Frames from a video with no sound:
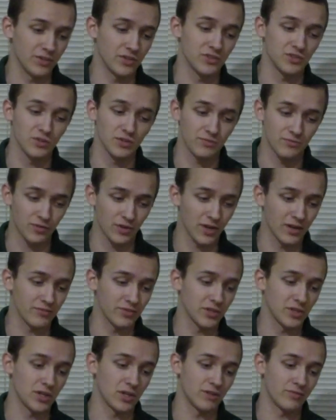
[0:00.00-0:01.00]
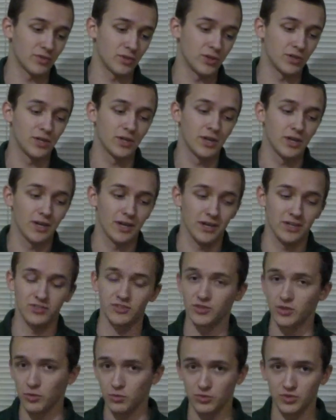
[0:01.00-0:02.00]
It is good for heavy cover,
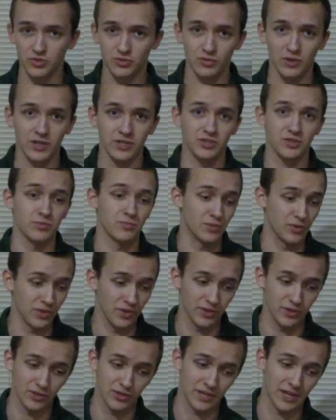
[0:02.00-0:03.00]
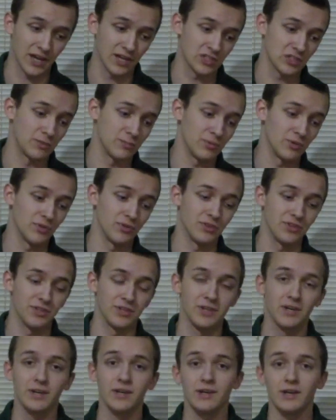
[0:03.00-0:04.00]
has no stretch, really good
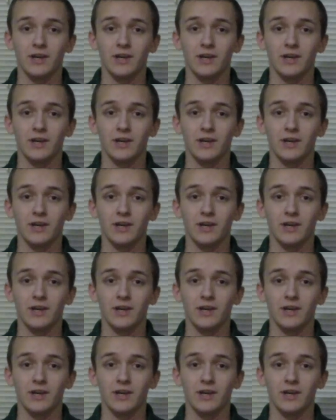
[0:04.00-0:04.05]
castability,